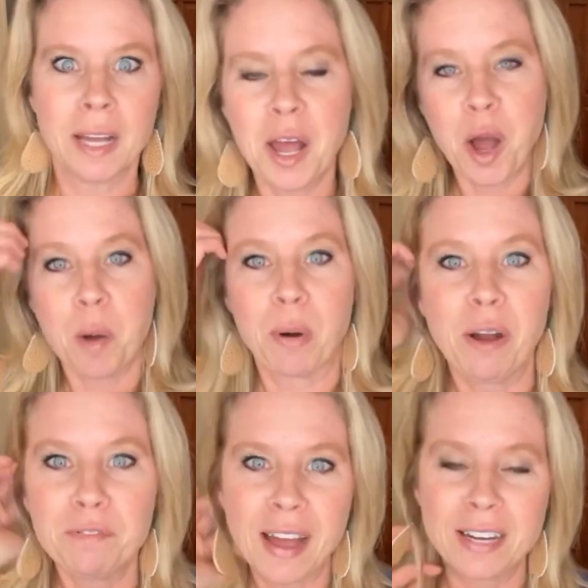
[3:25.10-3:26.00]
brown
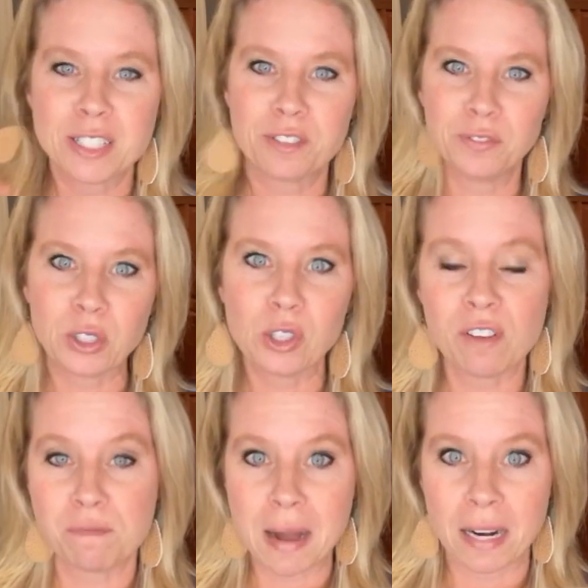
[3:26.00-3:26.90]
fat is full of
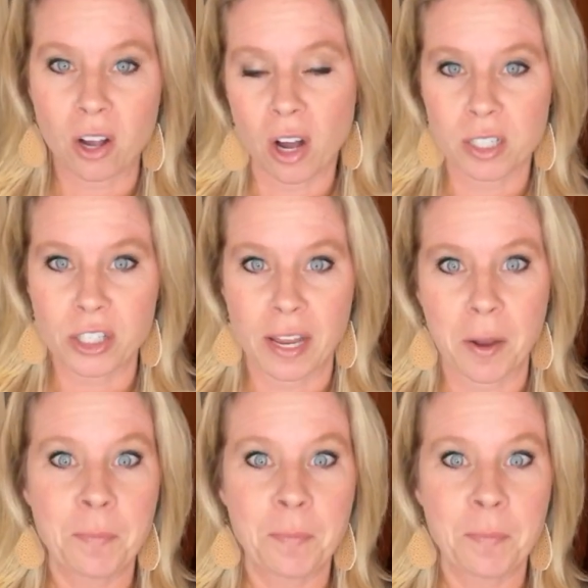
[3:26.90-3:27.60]
mitochondria,